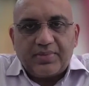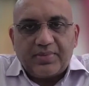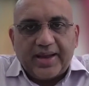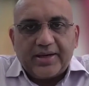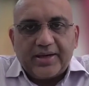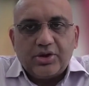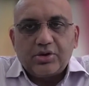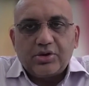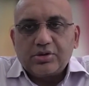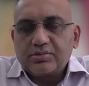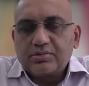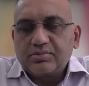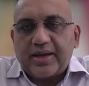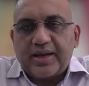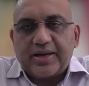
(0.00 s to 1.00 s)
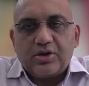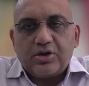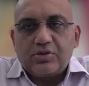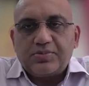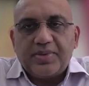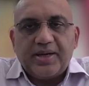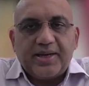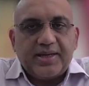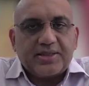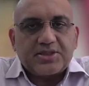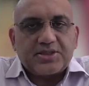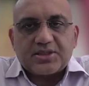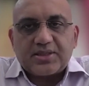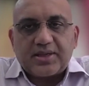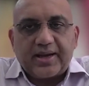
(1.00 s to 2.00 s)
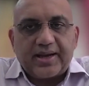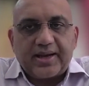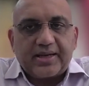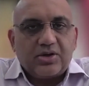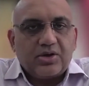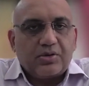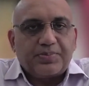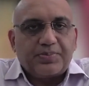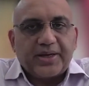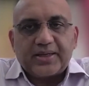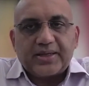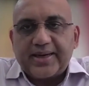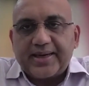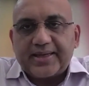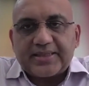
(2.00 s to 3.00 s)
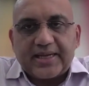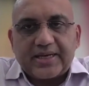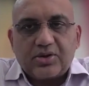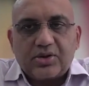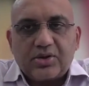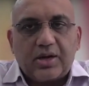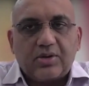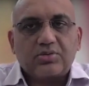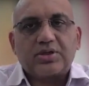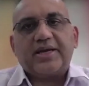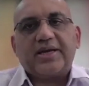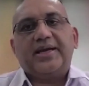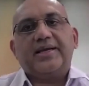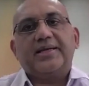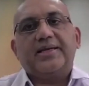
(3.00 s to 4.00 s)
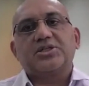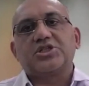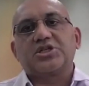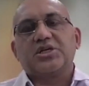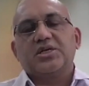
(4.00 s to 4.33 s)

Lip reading: annual meets, annual picnics, annual outings,